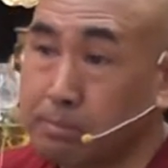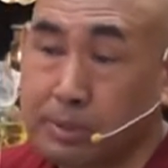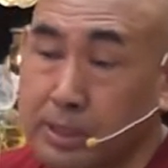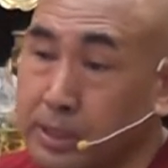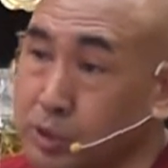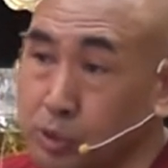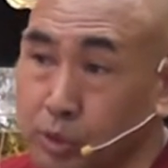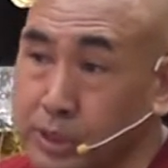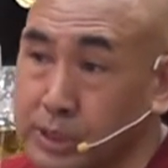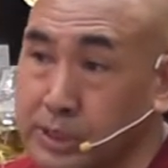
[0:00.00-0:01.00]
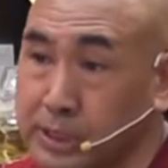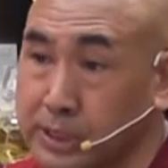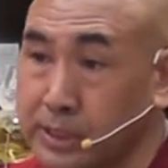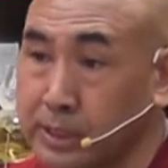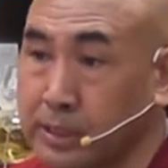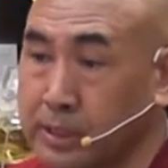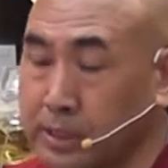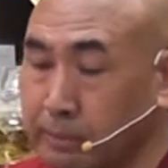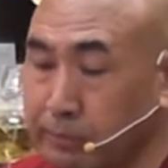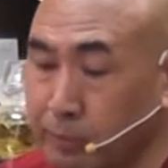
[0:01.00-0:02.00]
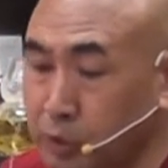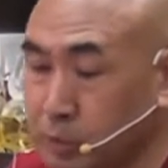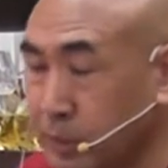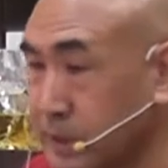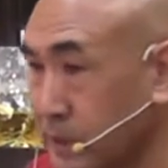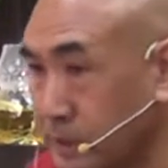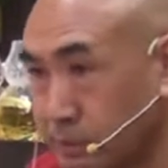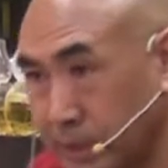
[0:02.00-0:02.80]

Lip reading: But it's not necessary the famous person is